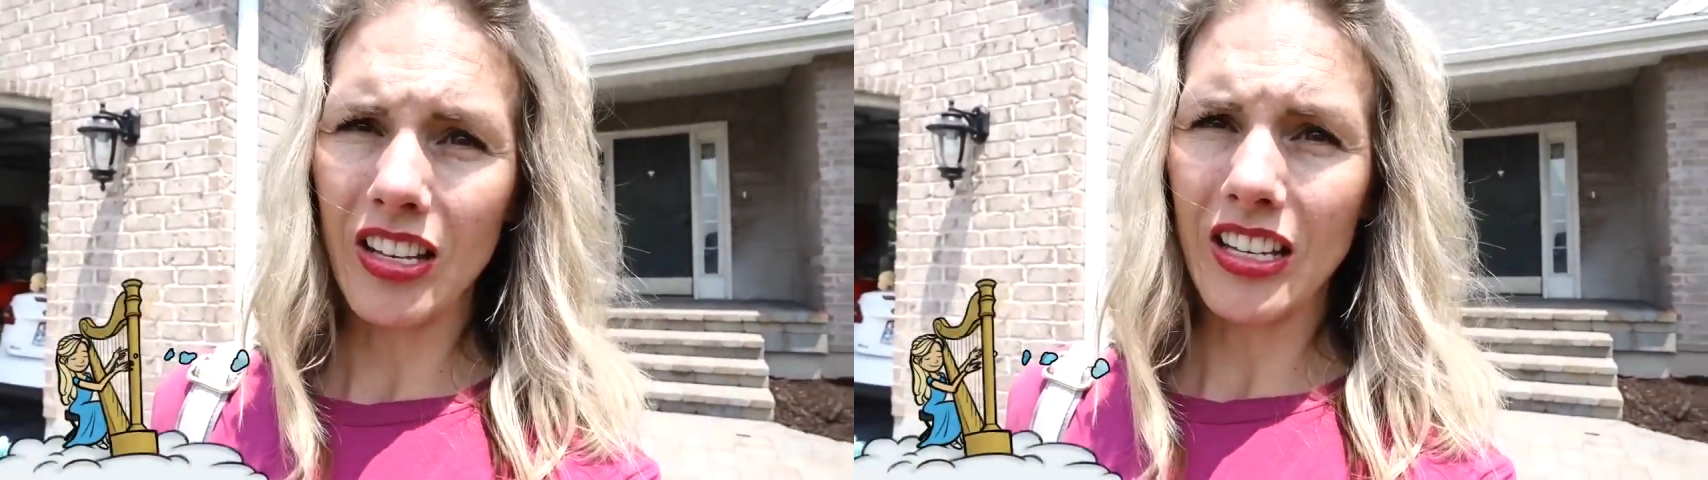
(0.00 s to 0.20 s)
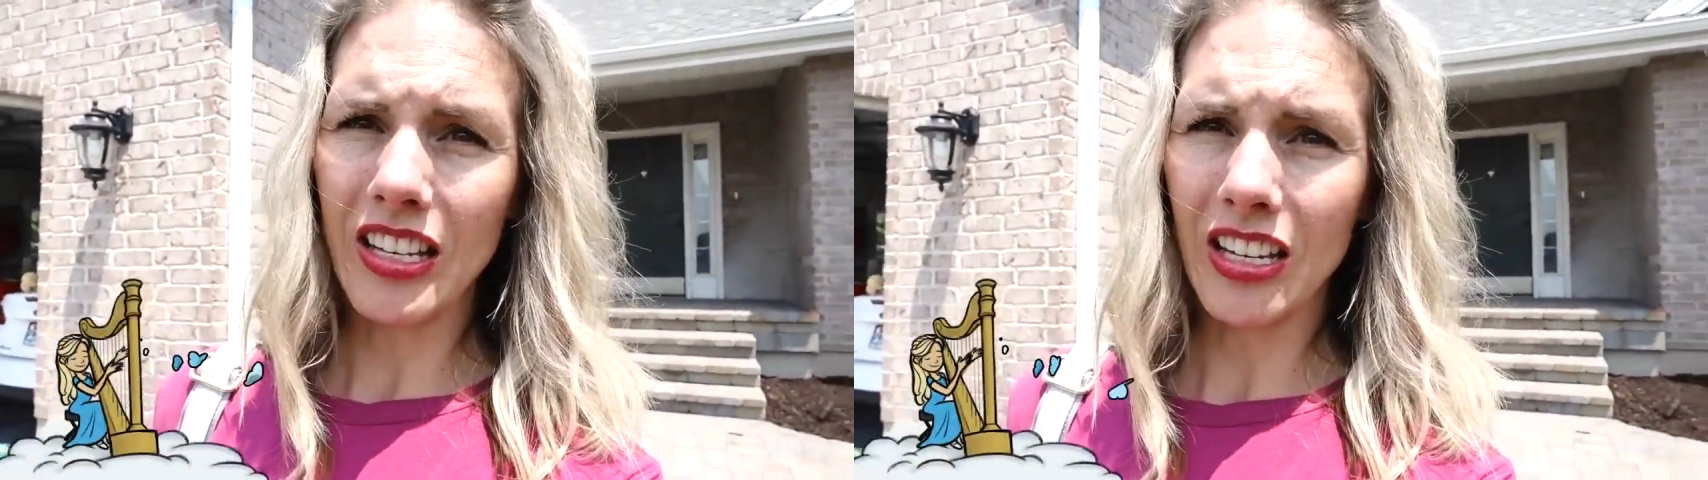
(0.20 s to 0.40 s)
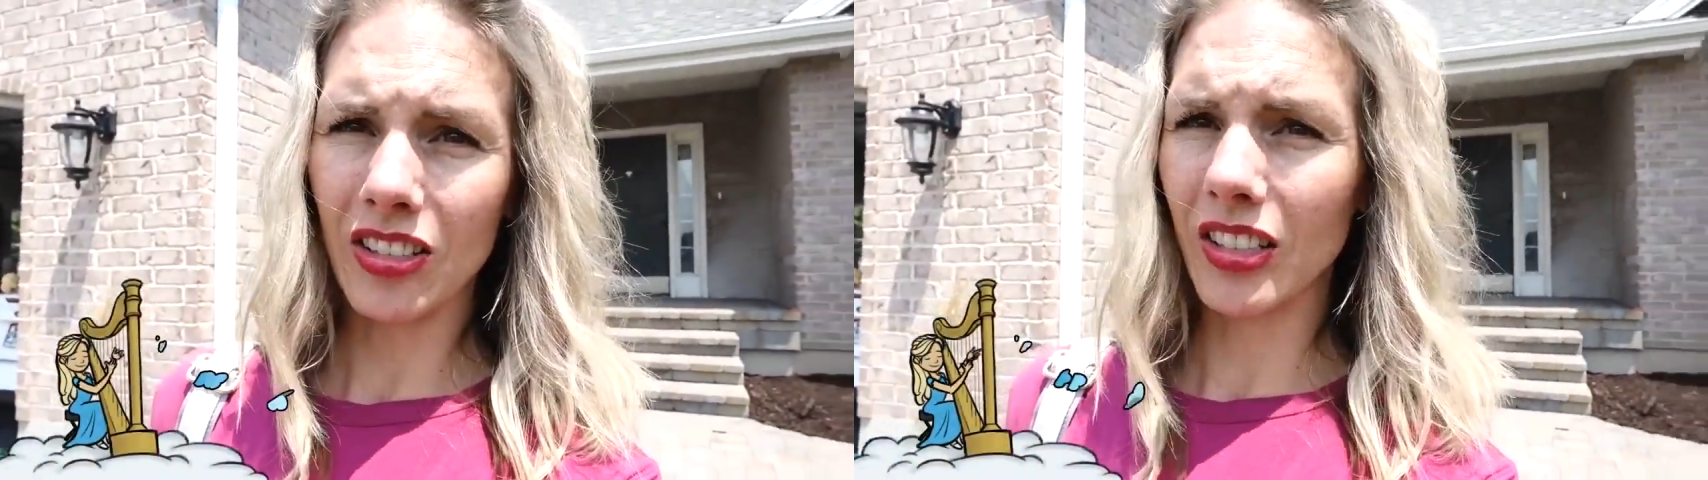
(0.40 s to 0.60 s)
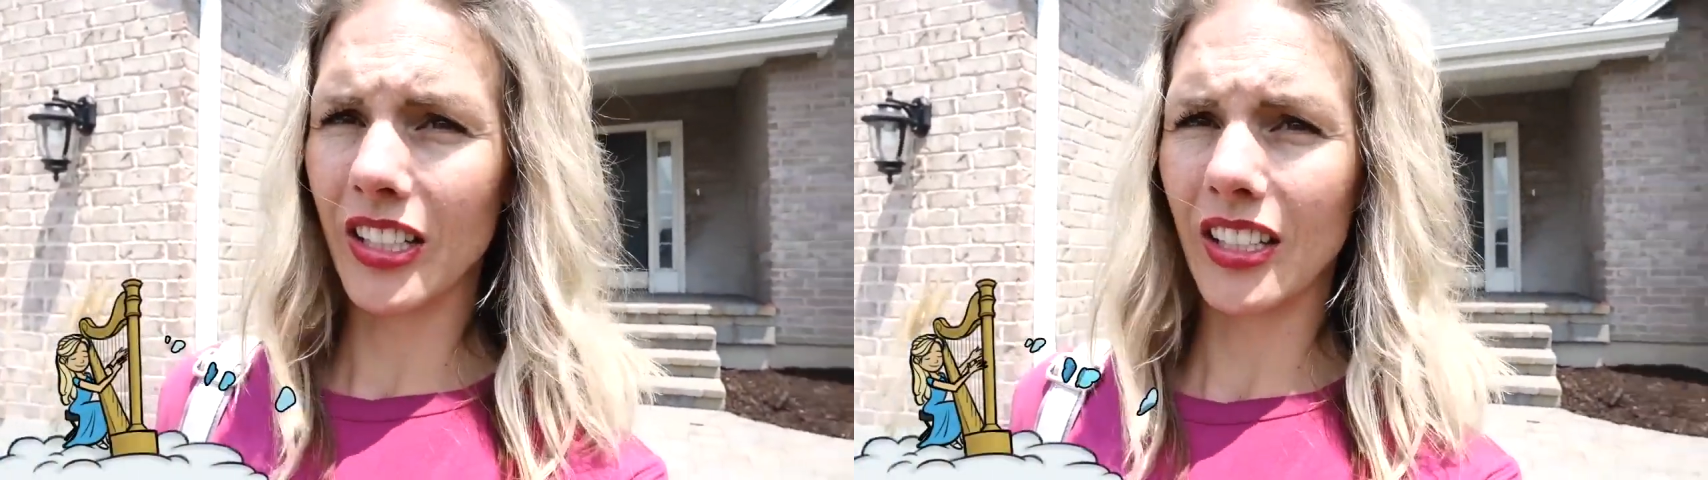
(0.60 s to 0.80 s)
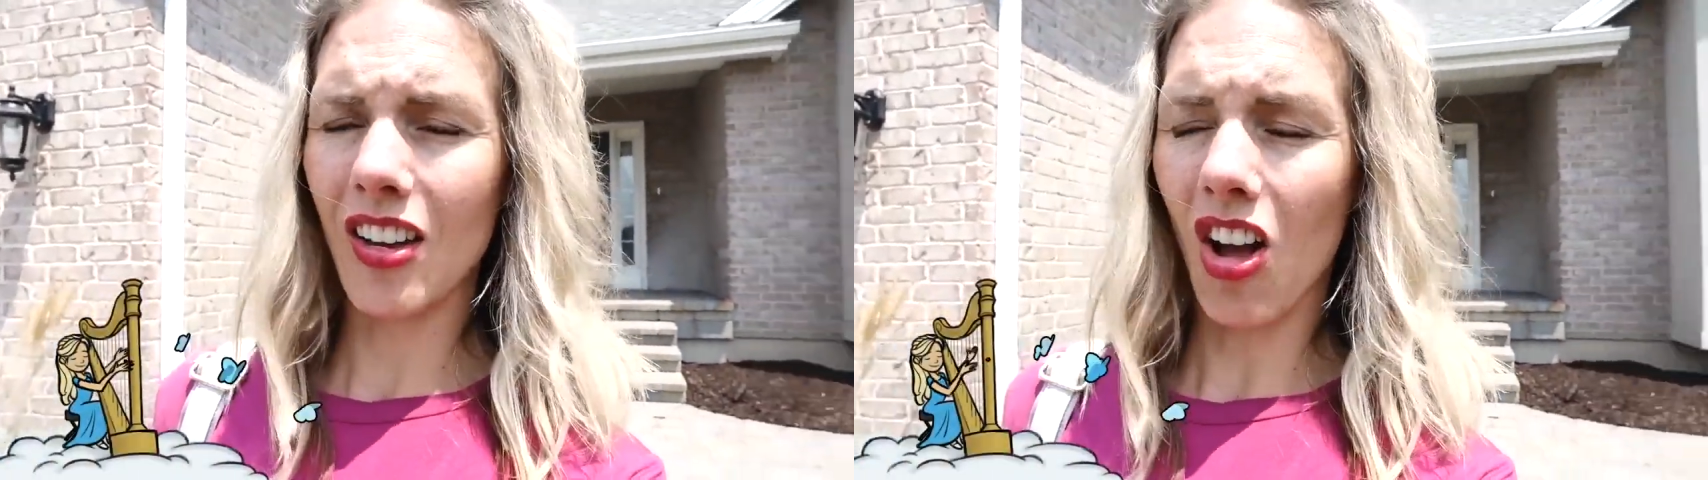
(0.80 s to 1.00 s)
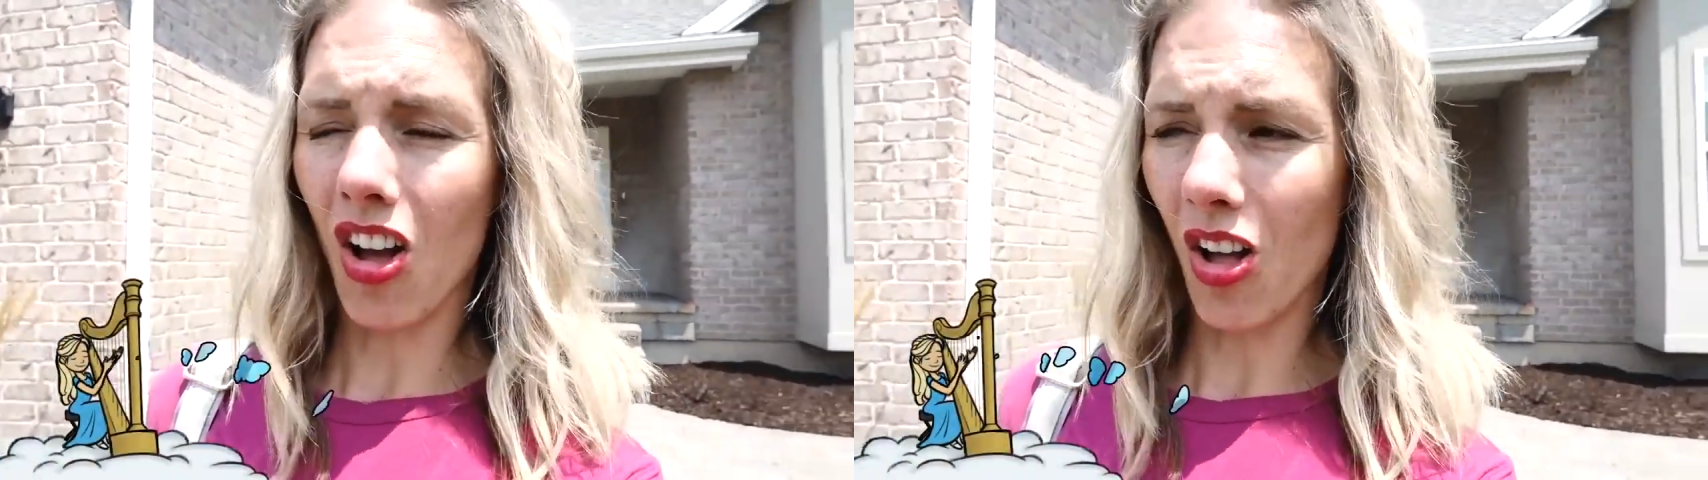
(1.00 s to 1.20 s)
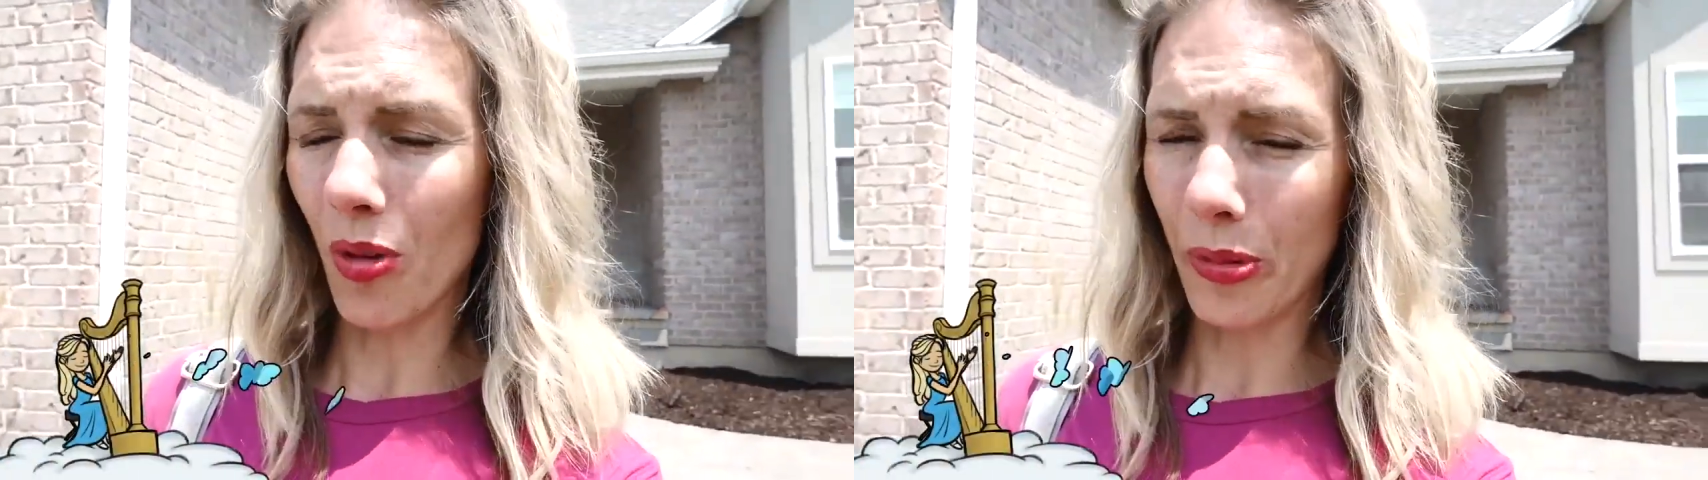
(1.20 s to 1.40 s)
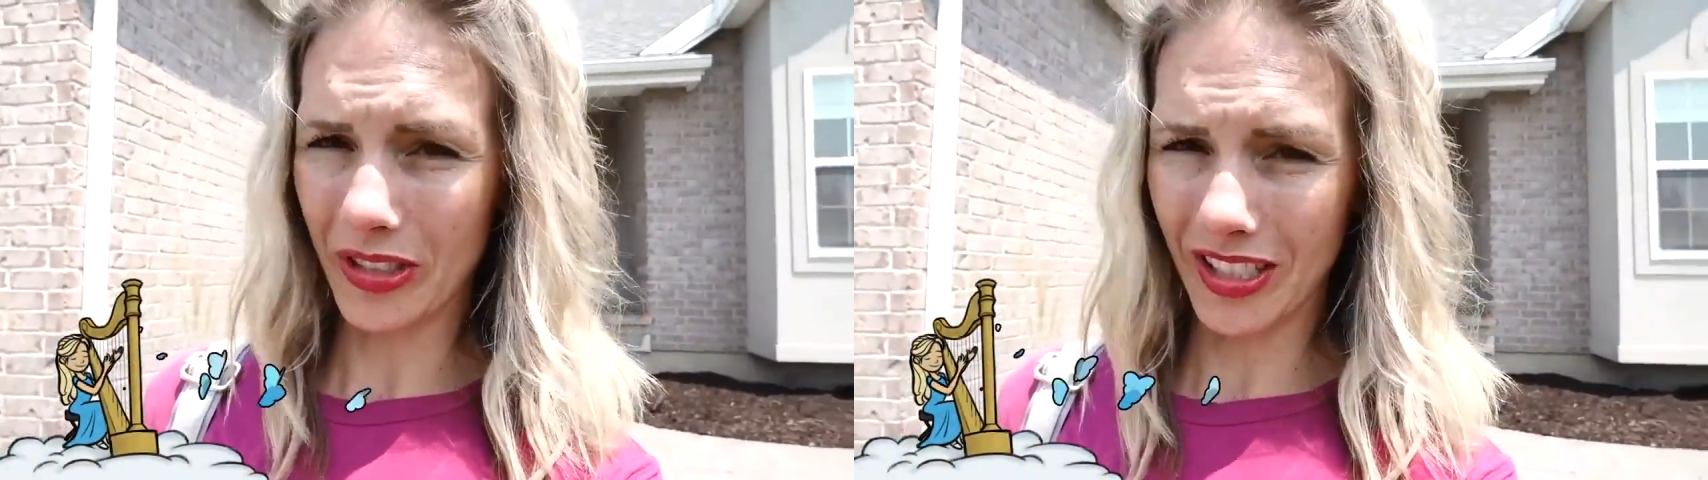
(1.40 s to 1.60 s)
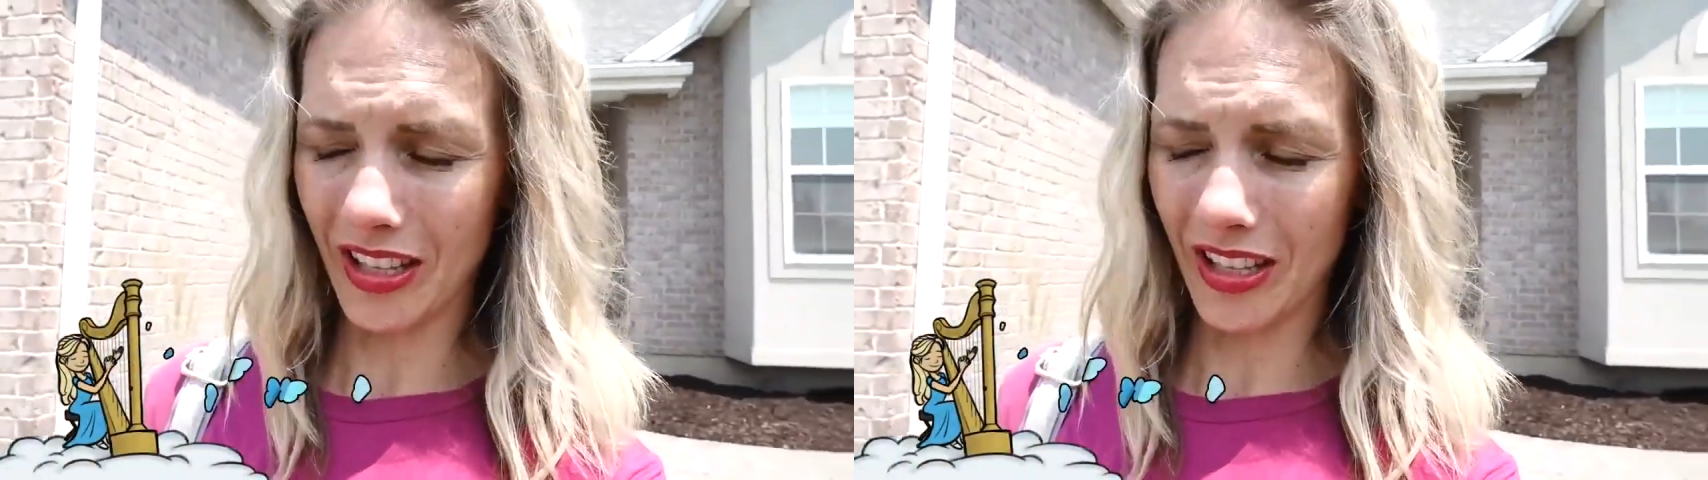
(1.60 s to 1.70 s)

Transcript: nearly all put